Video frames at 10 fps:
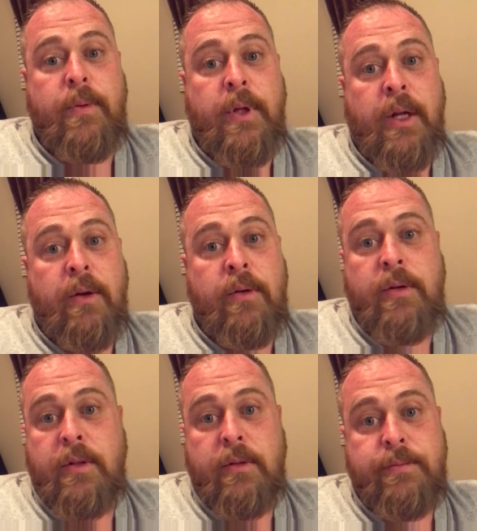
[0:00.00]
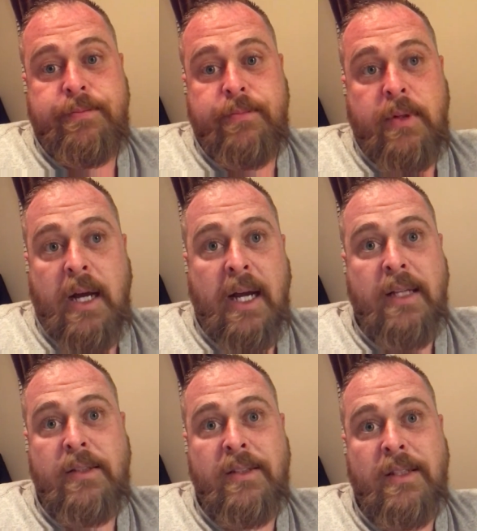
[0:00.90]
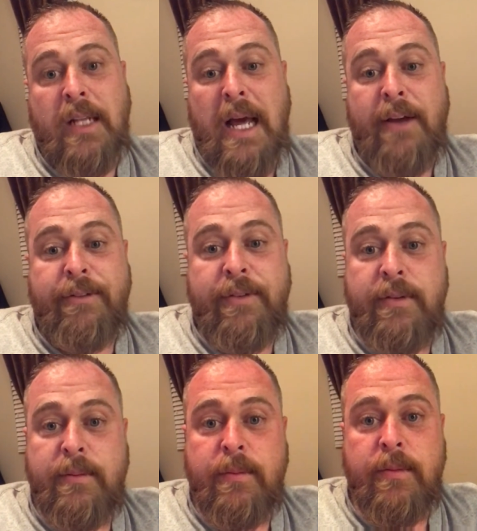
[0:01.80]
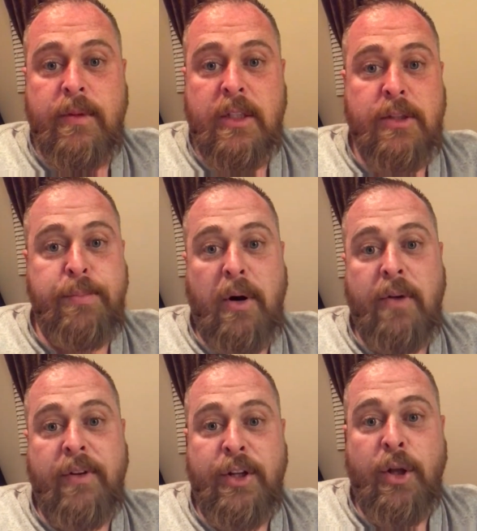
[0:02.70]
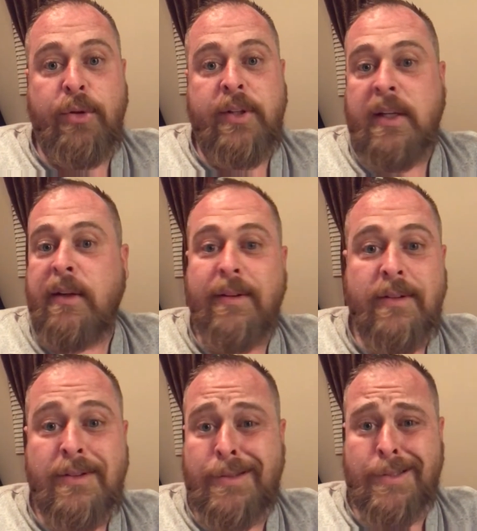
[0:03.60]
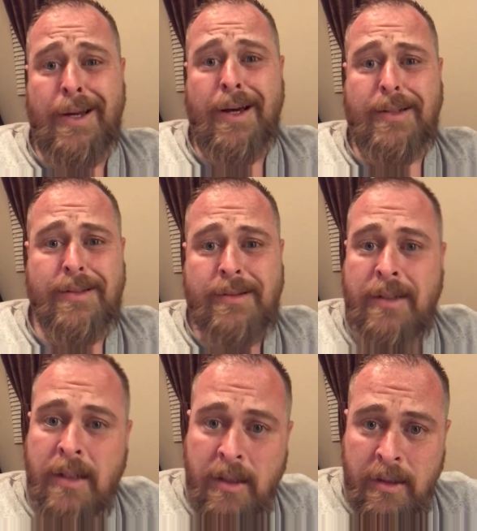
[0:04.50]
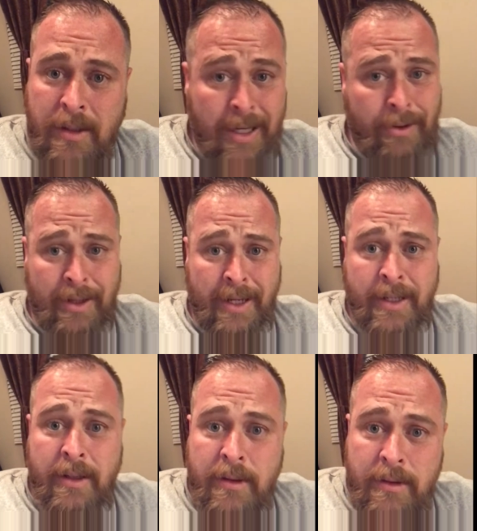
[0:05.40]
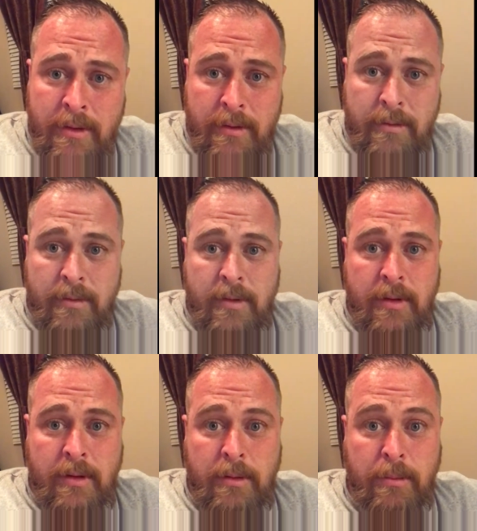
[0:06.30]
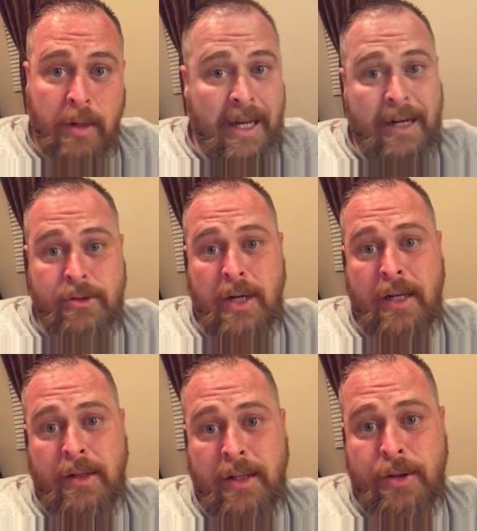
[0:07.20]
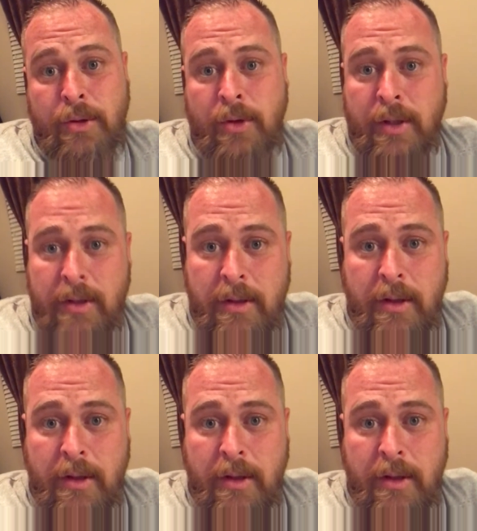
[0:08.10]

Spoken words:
you know, I guess this is life. This is part of adulting. It sucks. I don't like it. But I got to try to get through it.